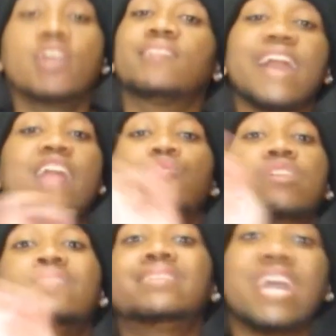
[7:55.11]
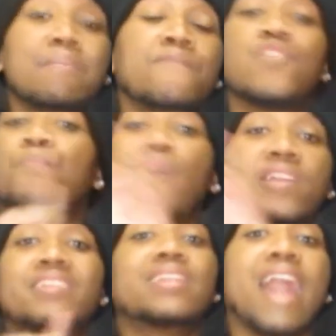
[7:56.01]
Because I don't give a damn if you're
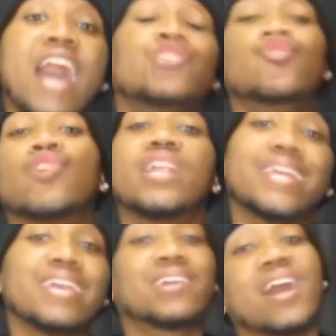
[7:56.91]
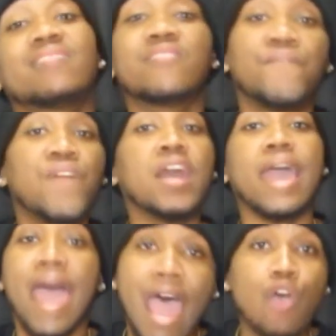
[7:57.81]
pregnant or not. You're going to get cussed the
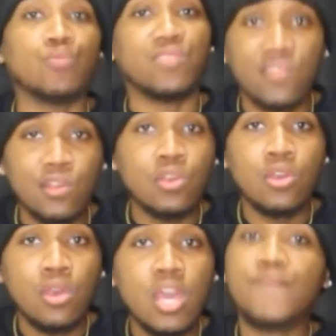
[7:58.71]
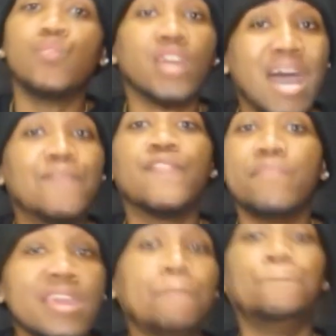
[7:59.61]
fuck out if you come for me,